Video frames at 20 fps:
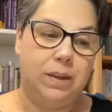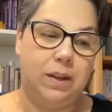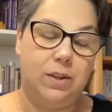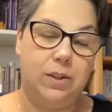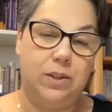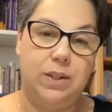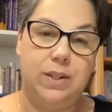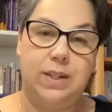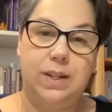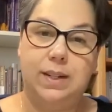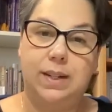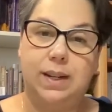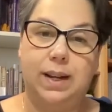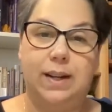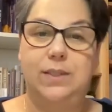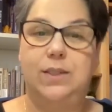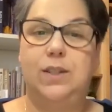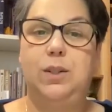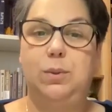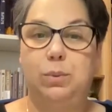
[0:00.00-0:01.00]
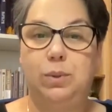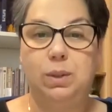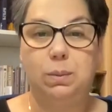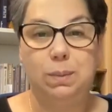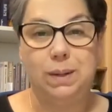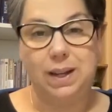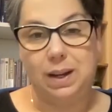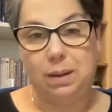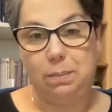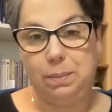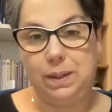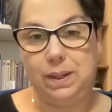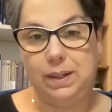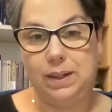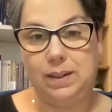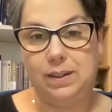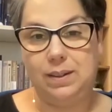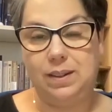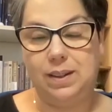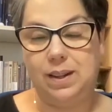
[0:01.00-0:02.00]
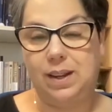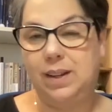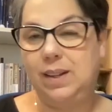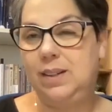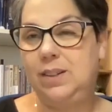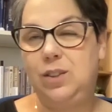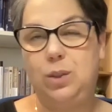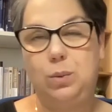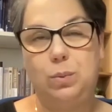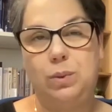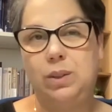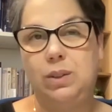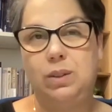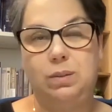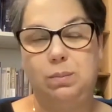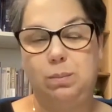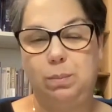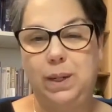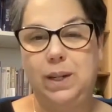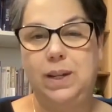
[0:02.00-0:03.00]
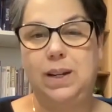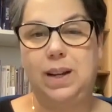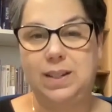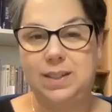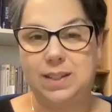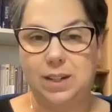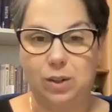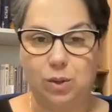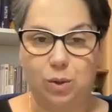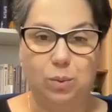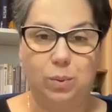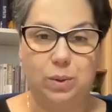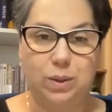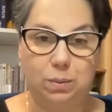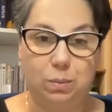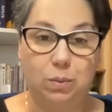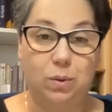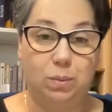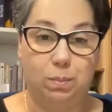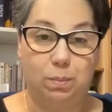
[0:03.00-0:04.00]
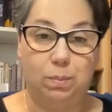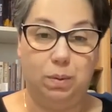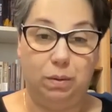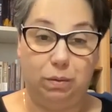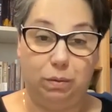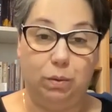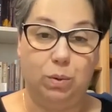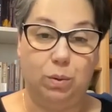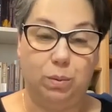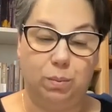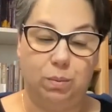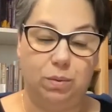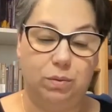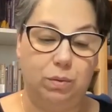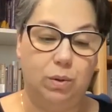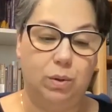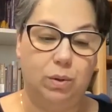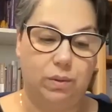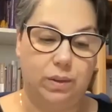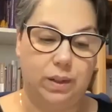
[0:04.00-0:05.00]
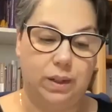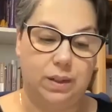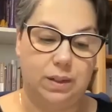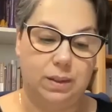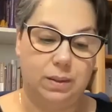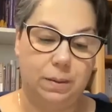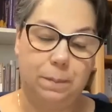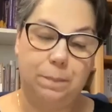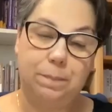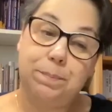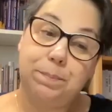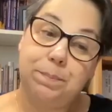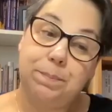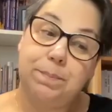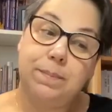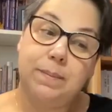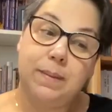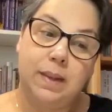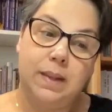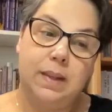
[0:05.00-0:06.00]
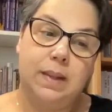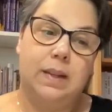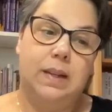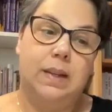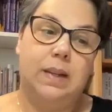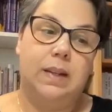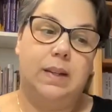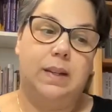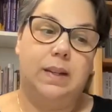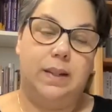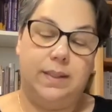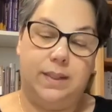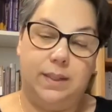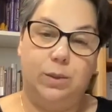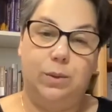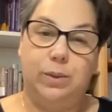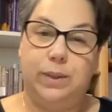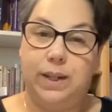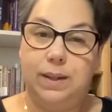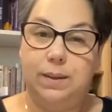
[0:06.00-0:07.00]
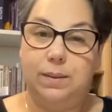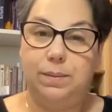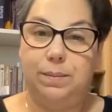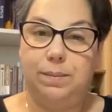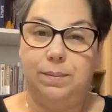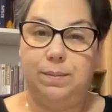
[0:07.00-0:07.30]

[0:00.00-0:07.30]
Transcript: And she said, I just want to be happy again. I just want to be as I always was before all of this. I said, okay.